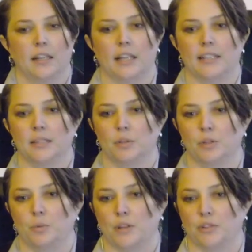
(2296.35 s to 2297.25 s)
that some of
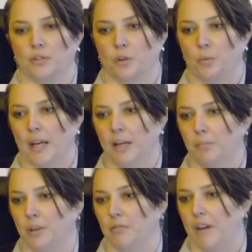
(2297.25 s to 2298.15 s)
those projects go away,
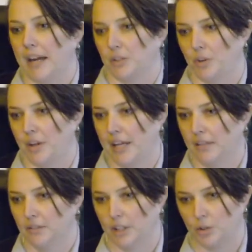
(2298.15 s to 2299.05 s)
put a factor on
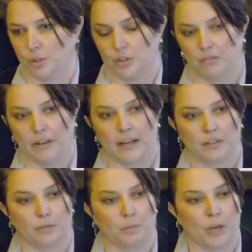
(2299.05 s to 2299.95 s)
that, an attrition
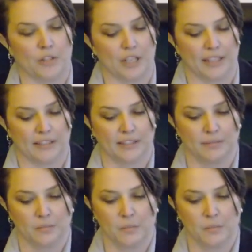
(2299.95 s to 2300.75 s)
factor for projects.